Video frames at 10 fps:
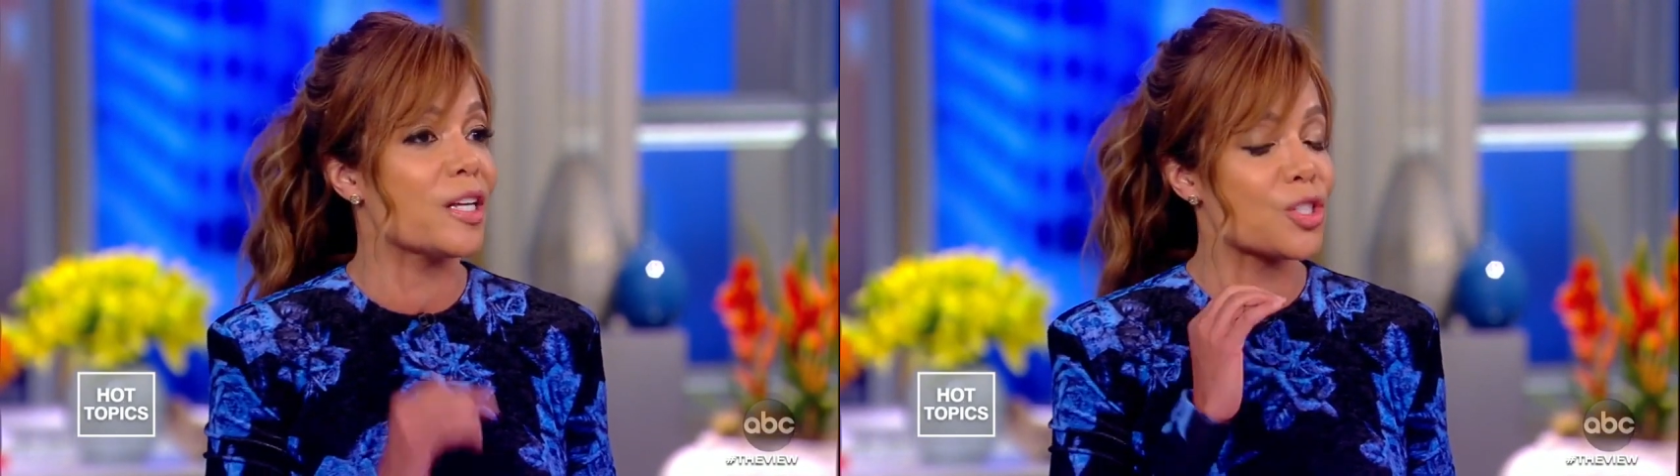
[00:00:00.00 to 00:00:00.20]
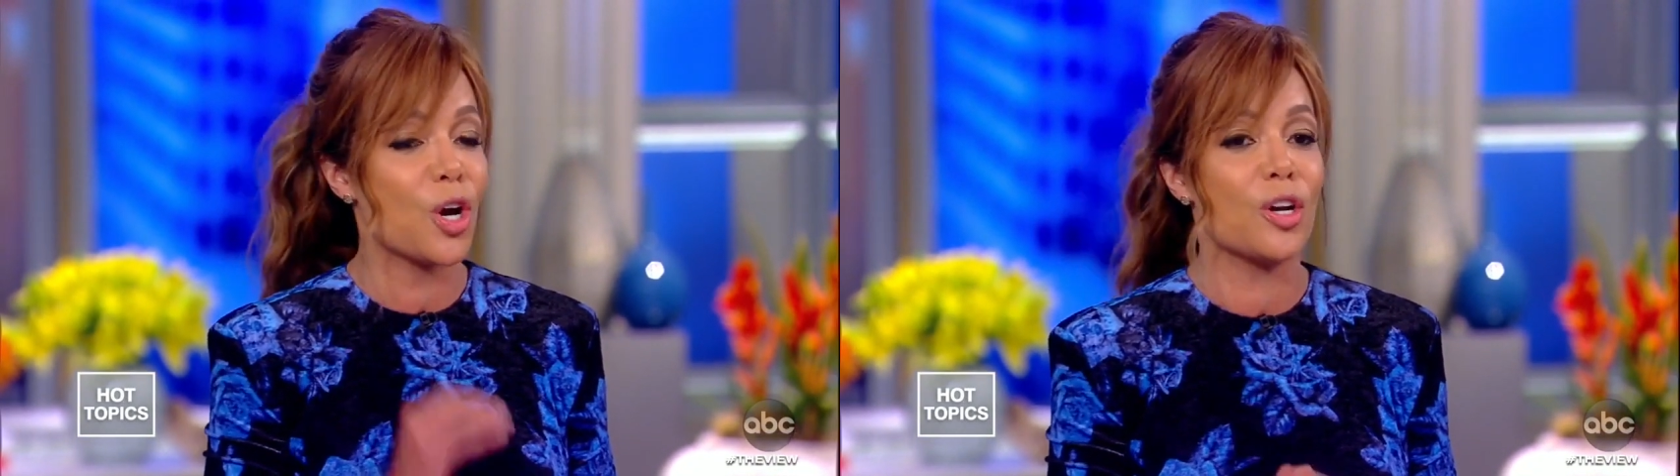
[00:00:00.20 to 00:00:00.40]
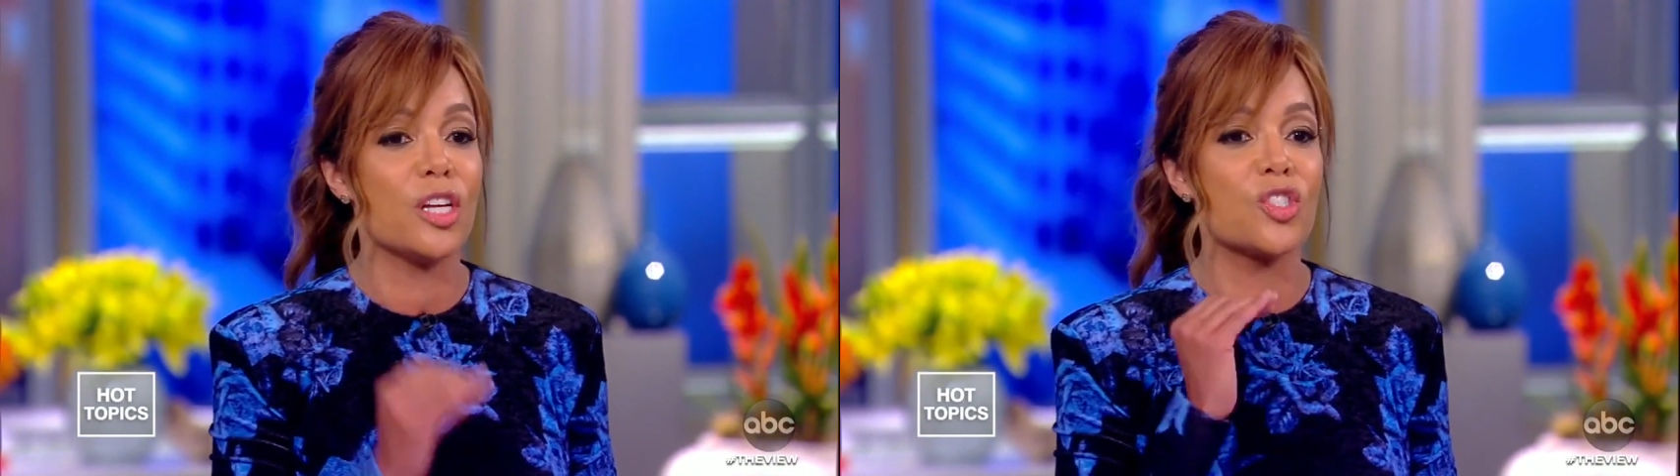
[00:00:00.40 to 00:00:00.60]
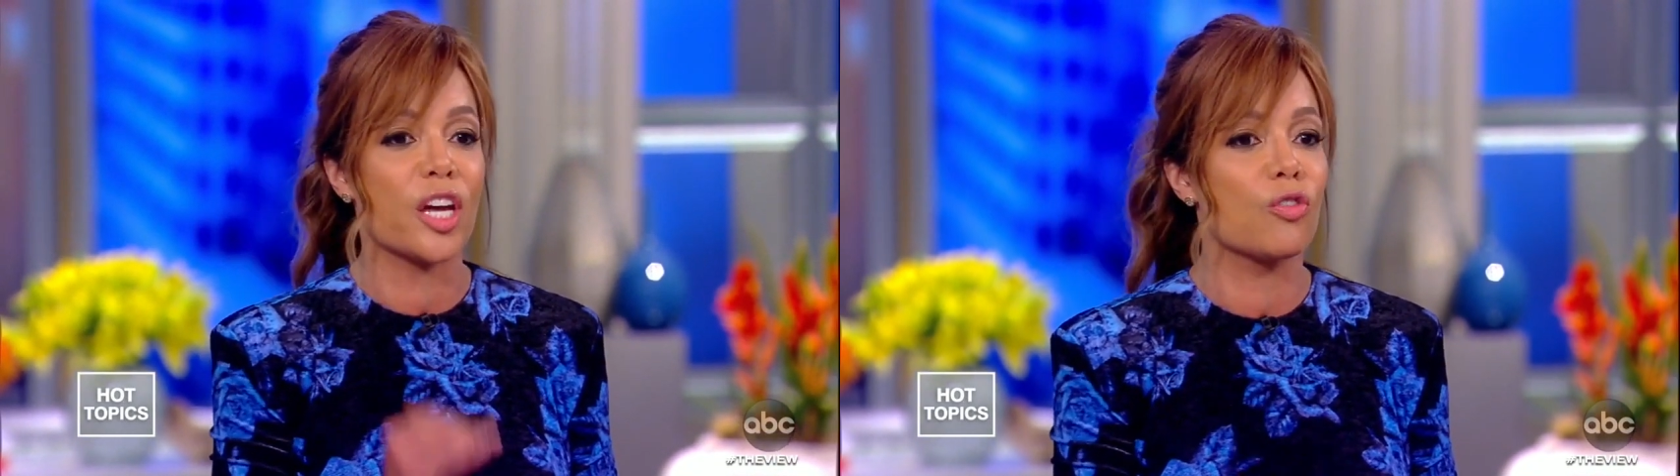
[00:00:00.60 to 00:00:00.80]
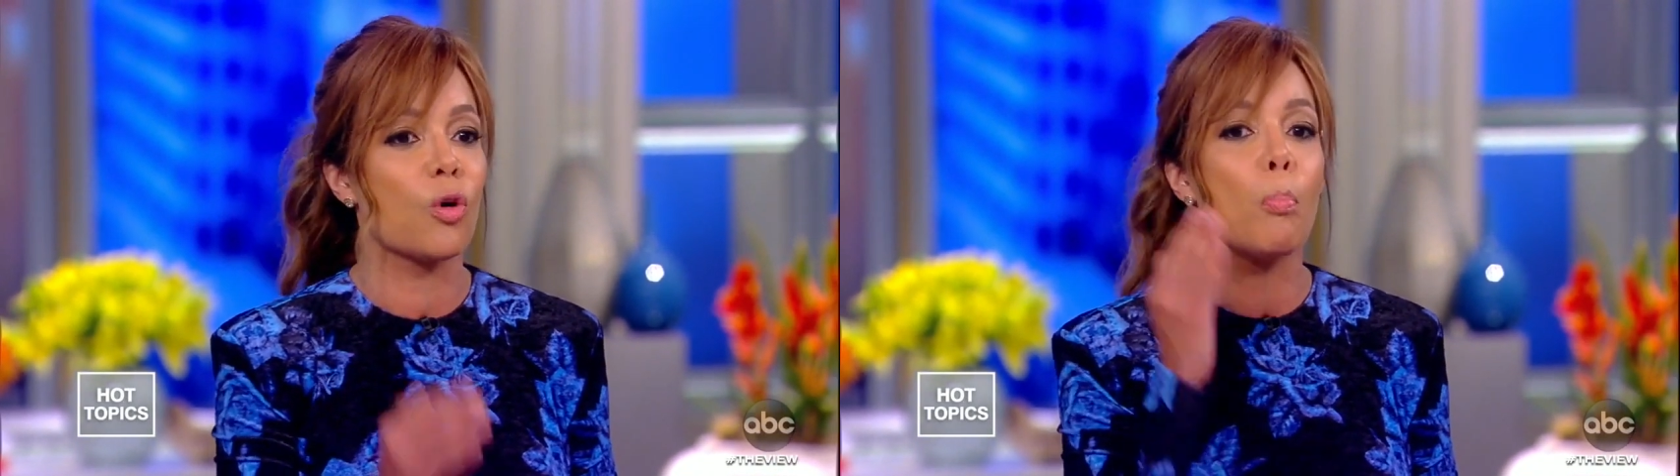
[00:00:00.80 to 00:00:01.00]
Attorney
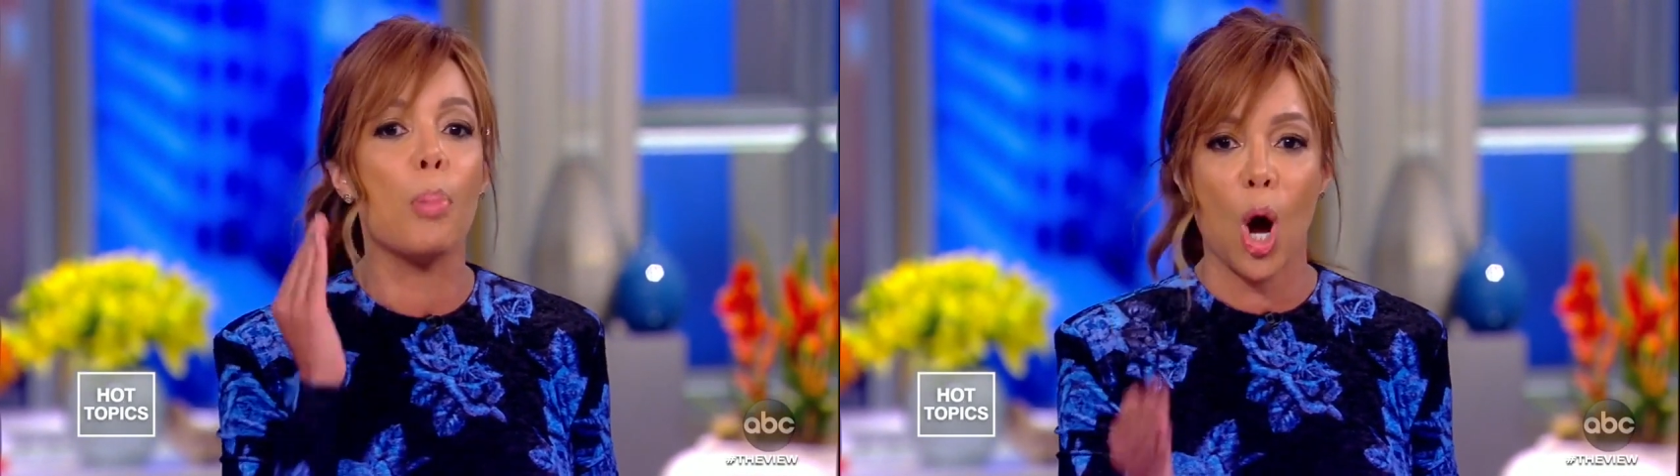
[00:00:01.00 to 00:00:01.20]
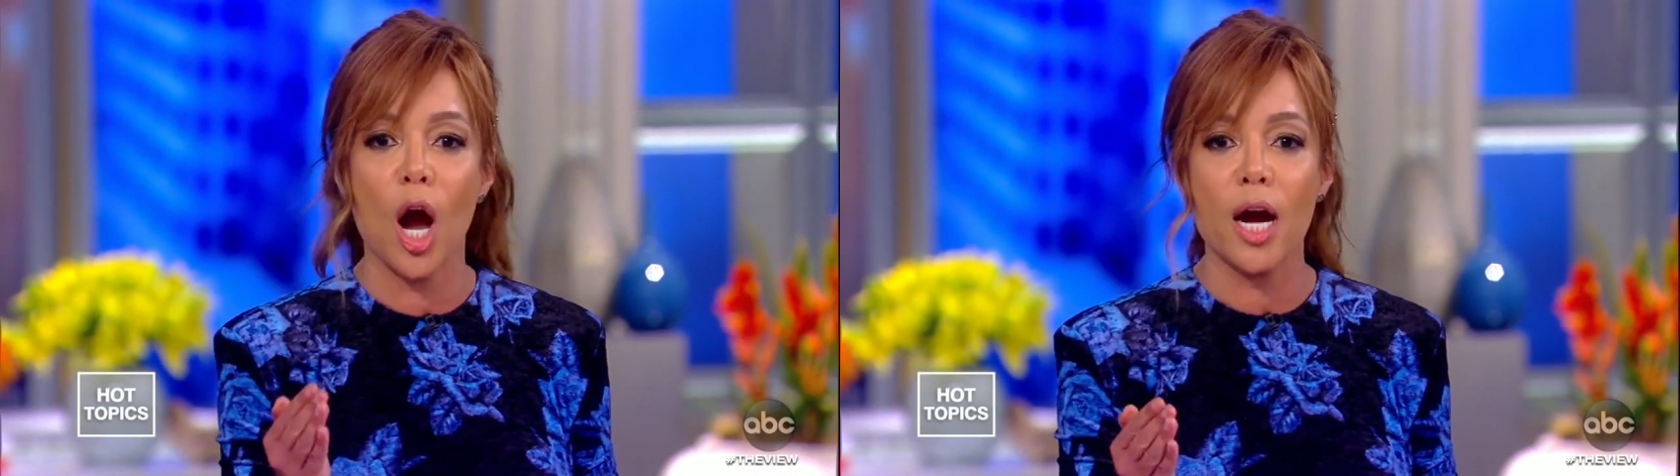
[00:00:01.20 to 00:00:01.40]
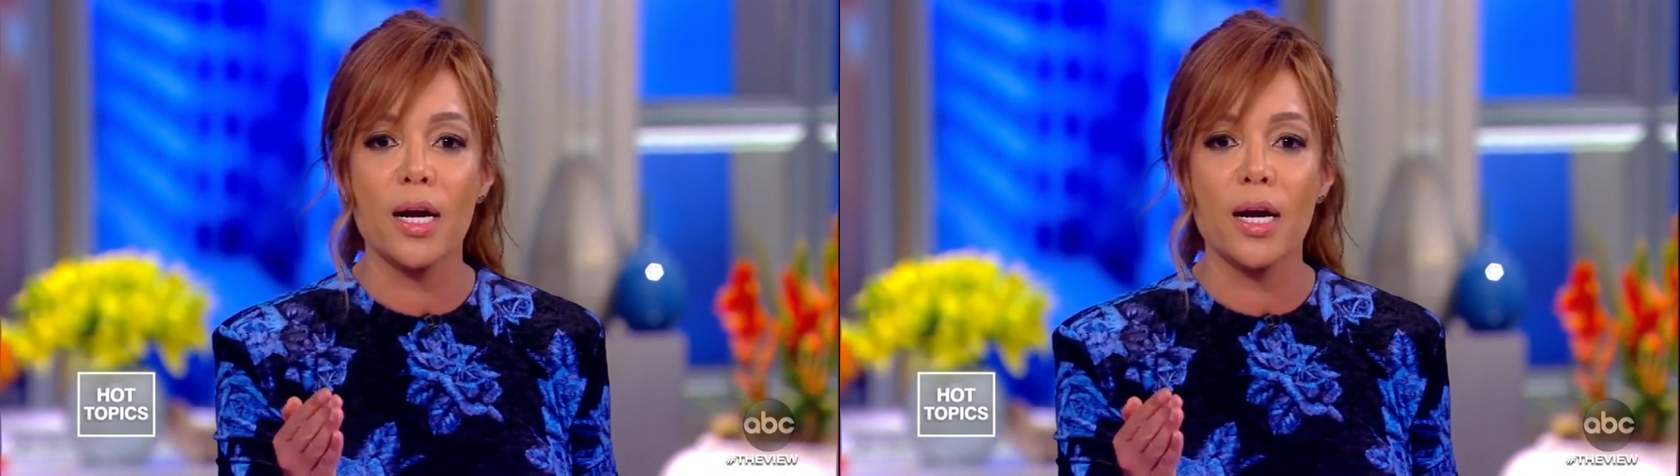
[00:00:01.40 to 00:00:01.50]
General Barr.